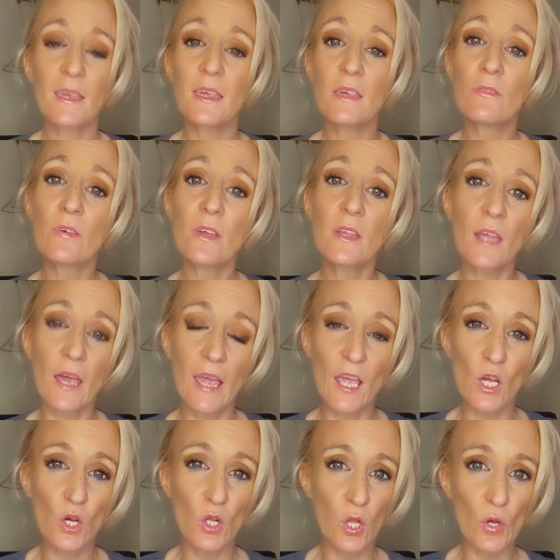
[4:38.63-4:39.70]
even
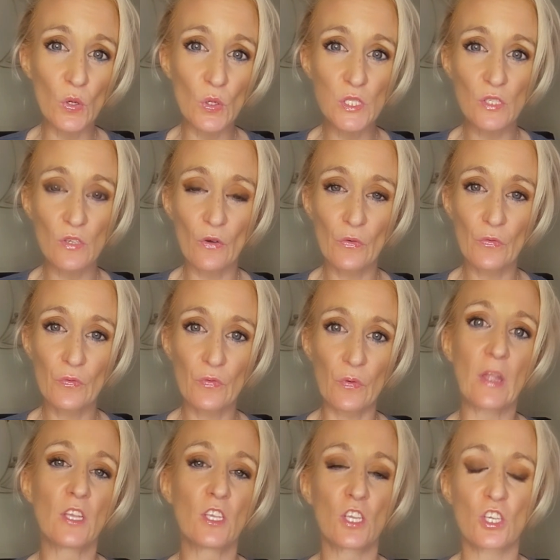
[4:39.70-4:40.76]
a close
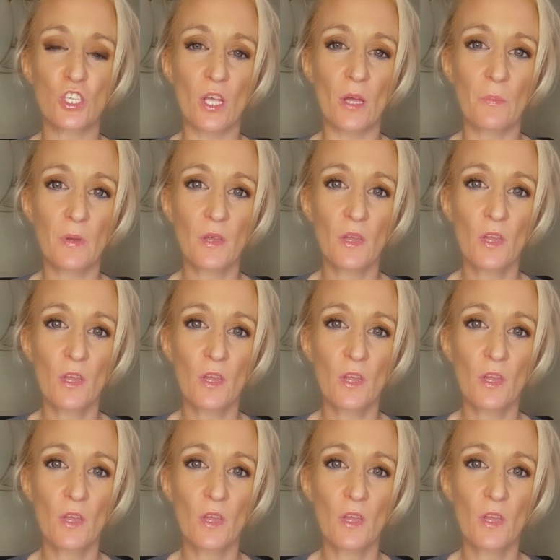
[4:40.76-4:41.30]
friendship,